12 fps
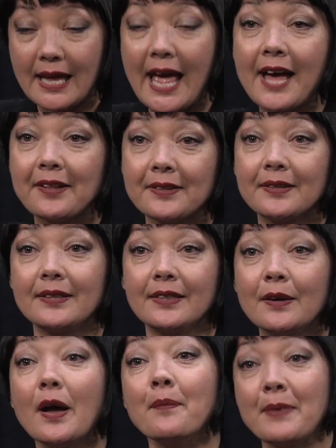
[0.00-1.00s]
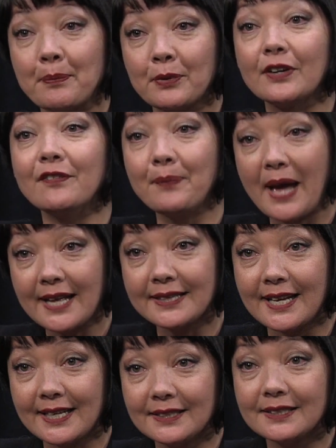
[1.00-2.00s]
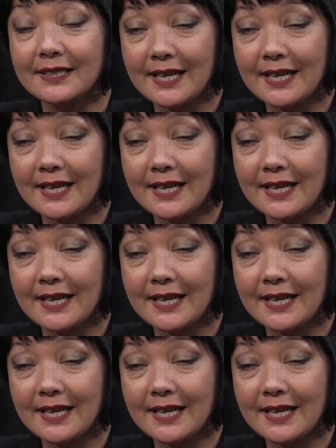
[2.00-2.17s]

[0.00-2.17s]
as a member of PADNET,